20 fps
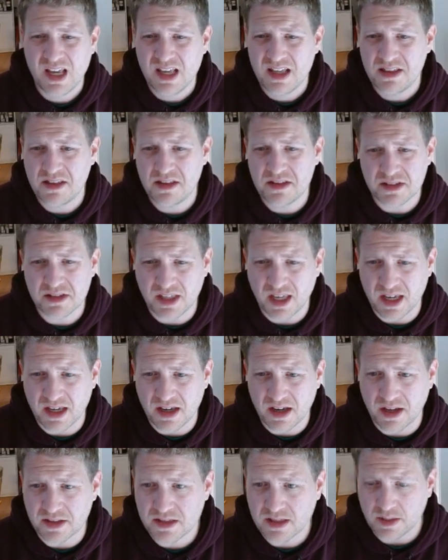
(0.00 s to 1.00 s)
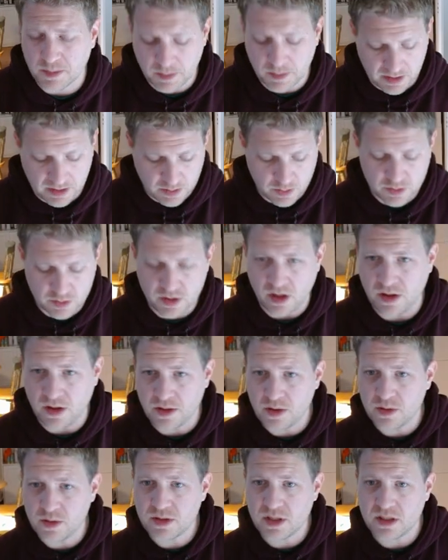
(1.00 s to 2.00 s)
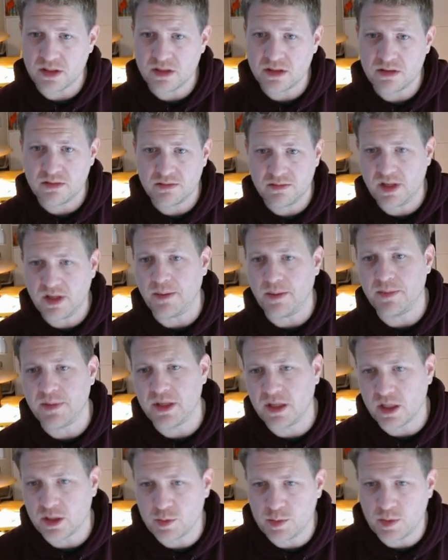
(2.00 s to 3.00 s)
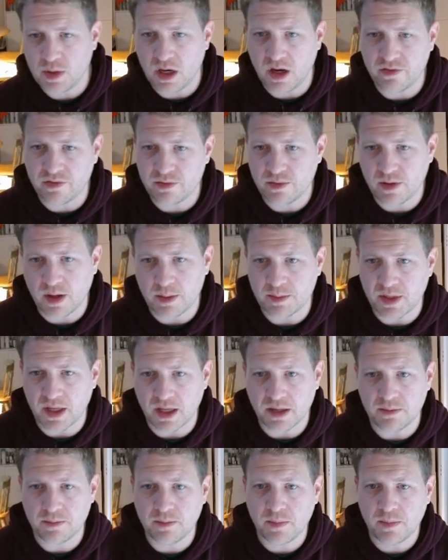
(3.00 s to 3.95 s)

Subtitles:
This is chaos. I'm going to lose all of those. Yeah, he cuts me off. I'm dead.